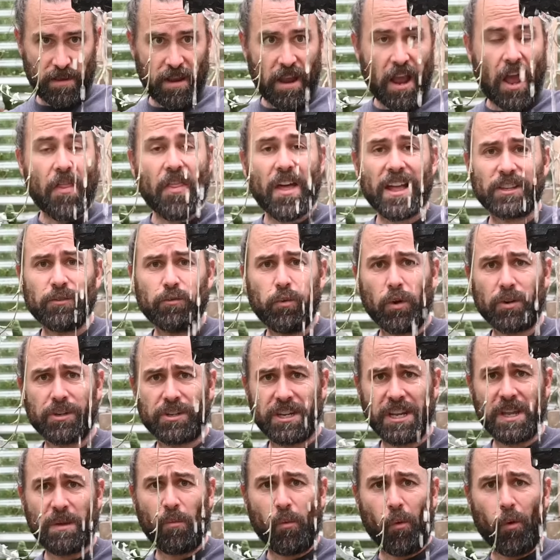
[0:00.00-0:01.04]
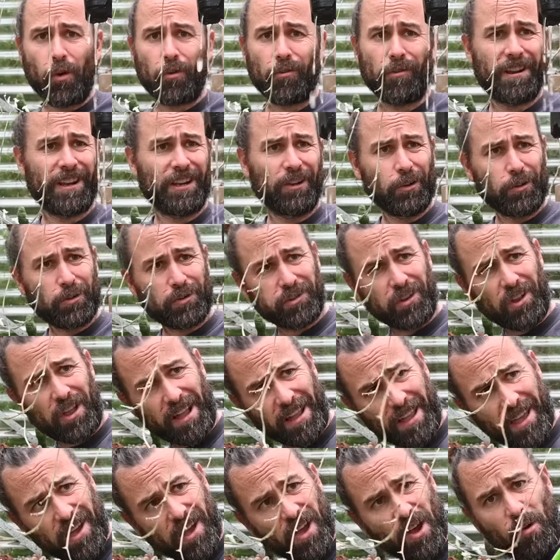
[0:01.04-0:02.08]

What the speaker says: And that's what deep watering looks like.